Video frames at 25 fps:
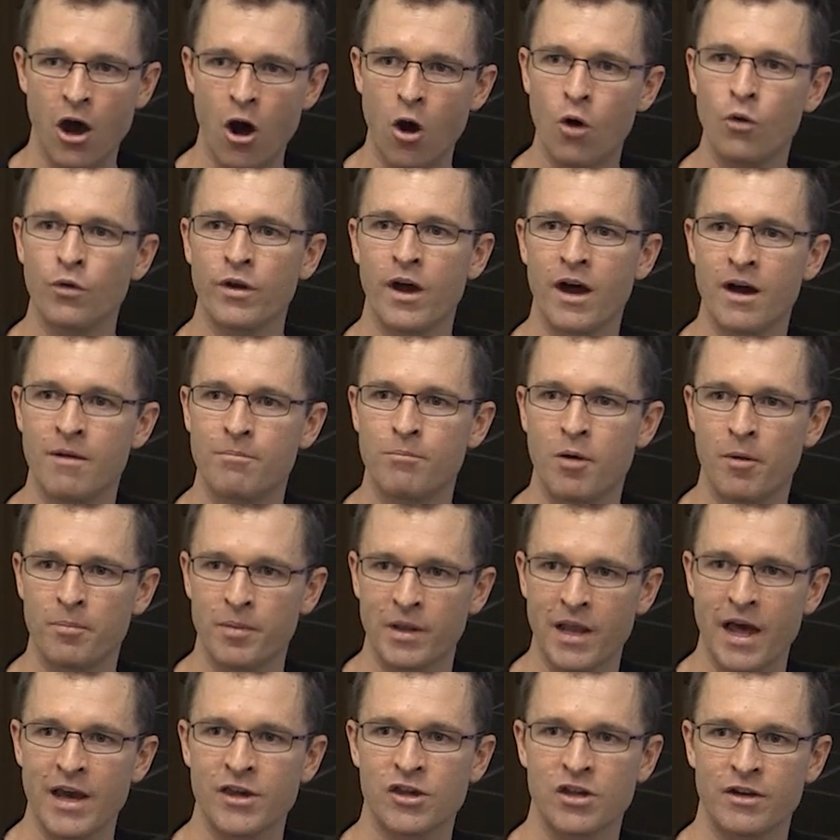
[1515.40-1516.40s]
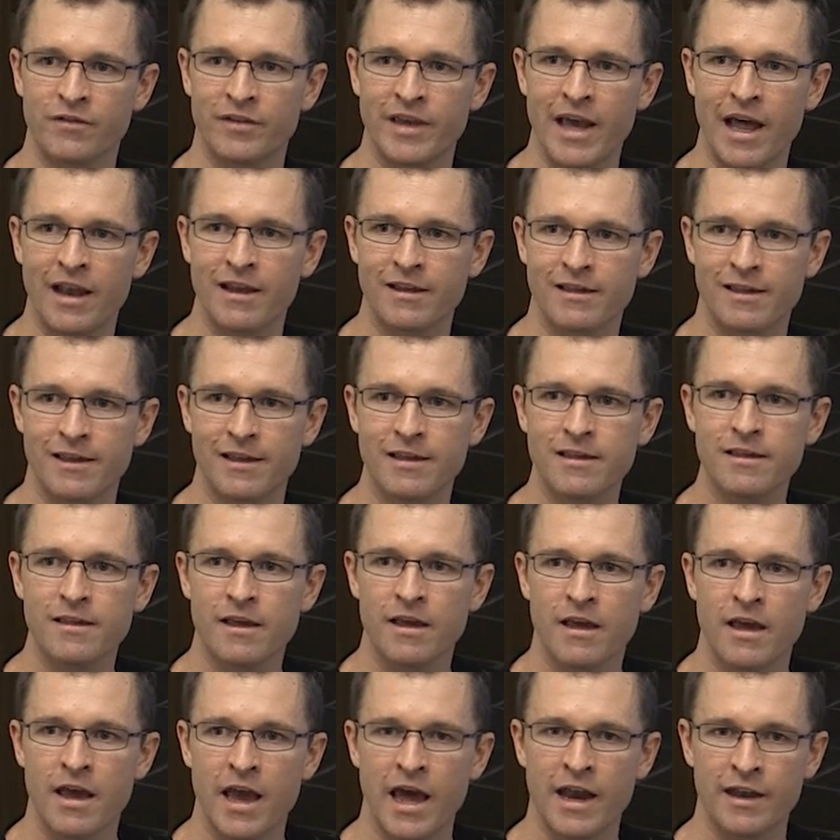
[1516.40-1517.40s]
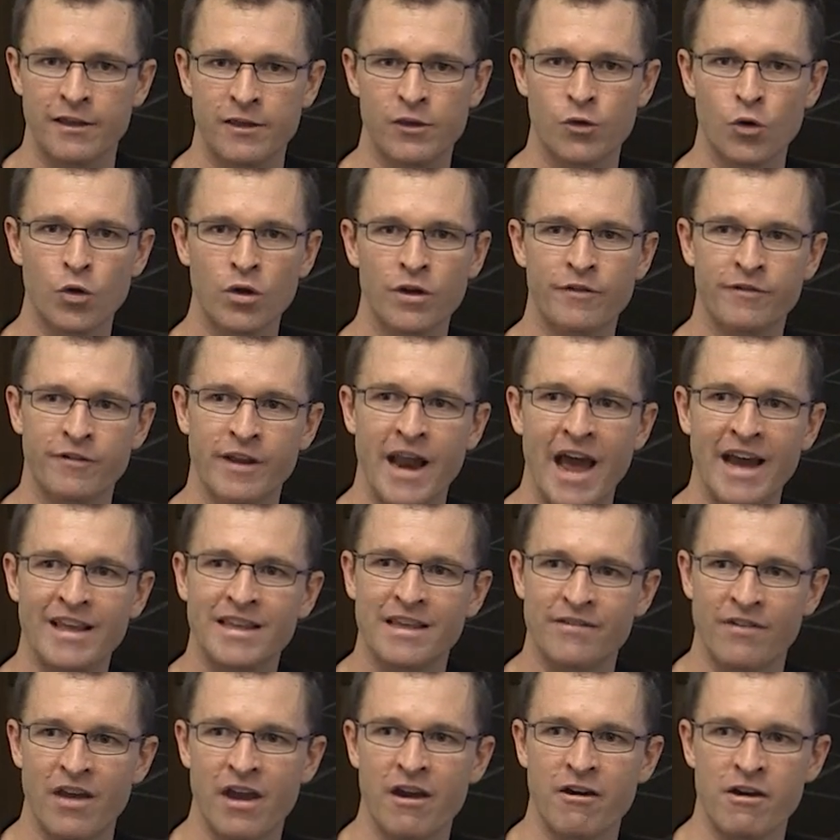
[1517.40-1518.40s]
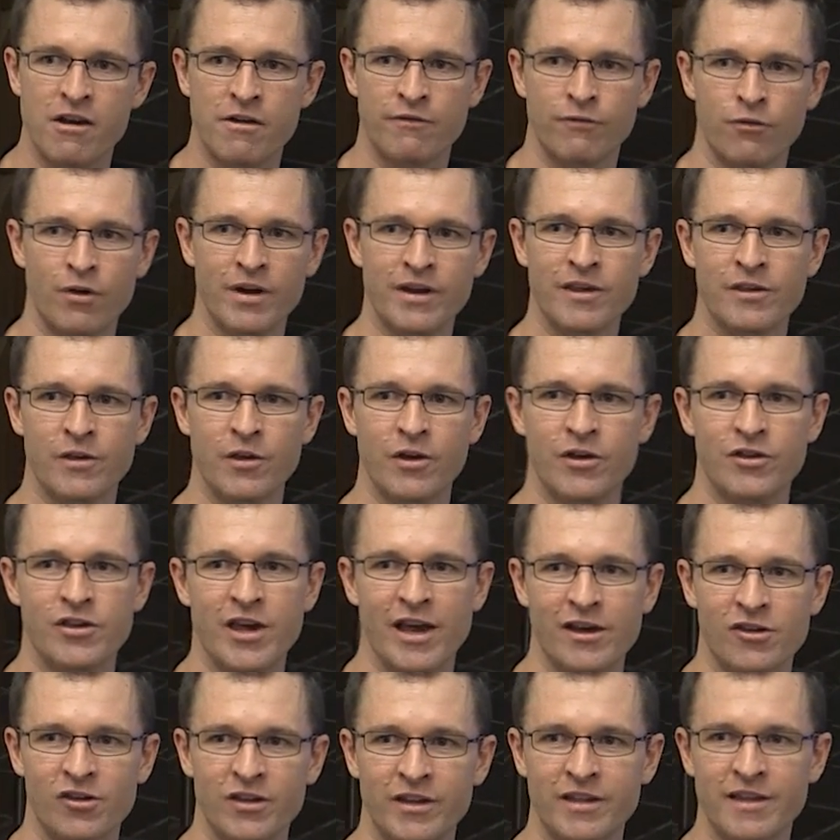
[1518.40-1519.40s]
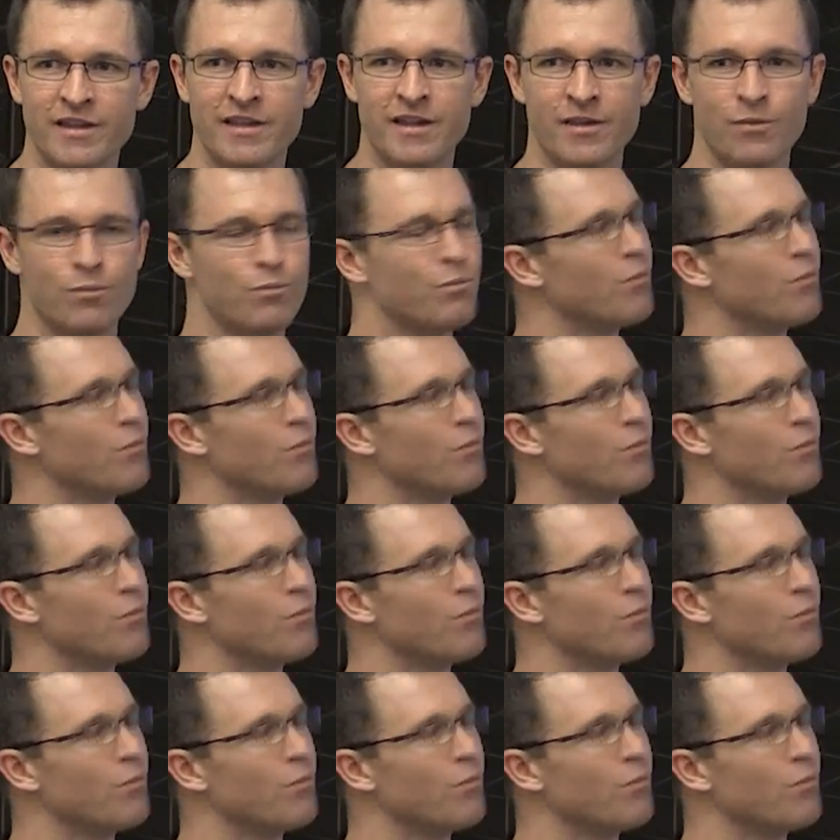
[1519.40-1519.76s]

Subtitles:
older population of galaxies, and it's sort of an active area of research. Actually, this is